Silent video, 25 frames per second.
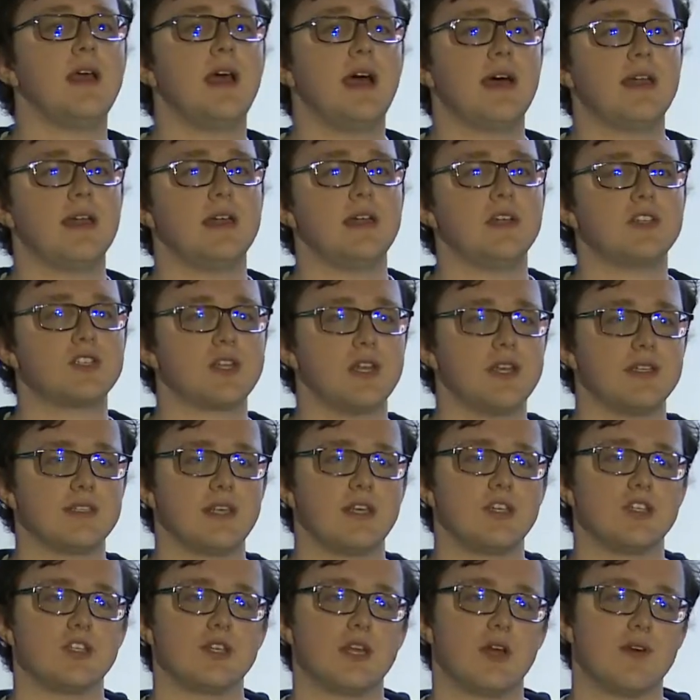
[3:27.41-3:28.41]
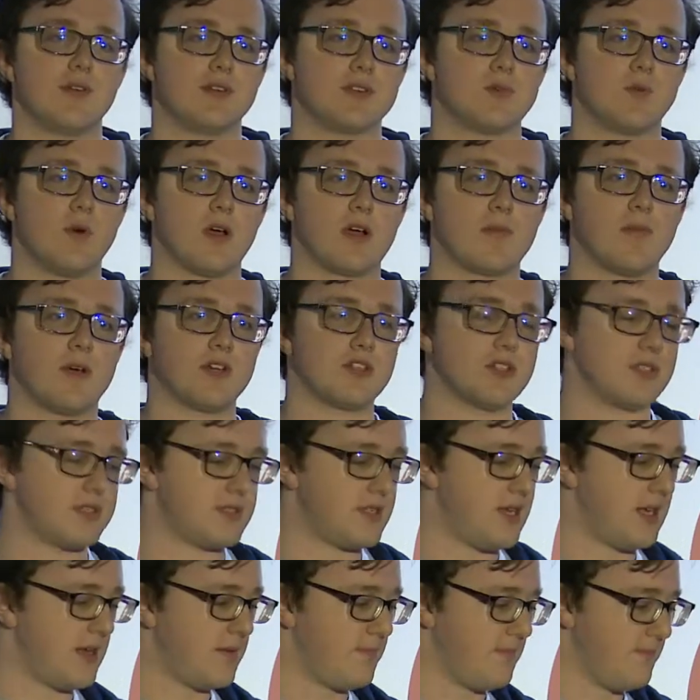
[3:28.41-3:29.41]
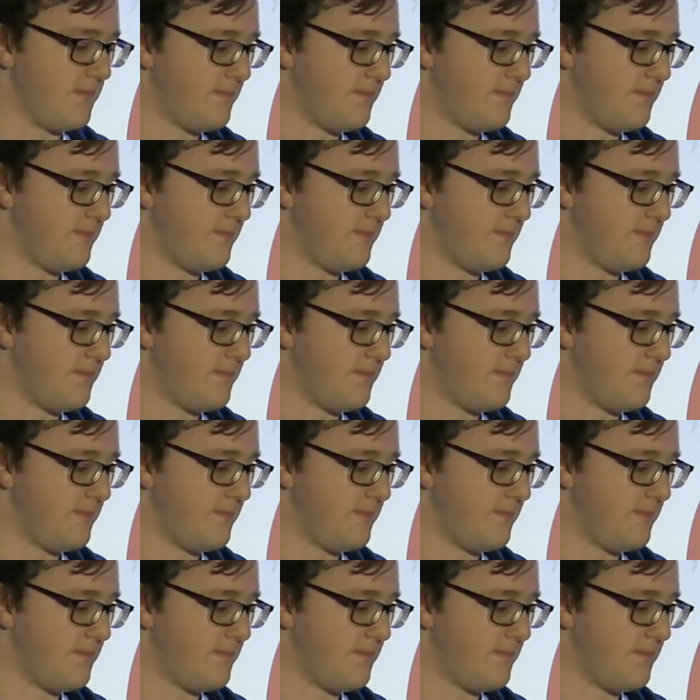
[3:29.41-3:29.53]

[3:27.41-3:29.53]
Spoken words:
and initialization errors work much the same.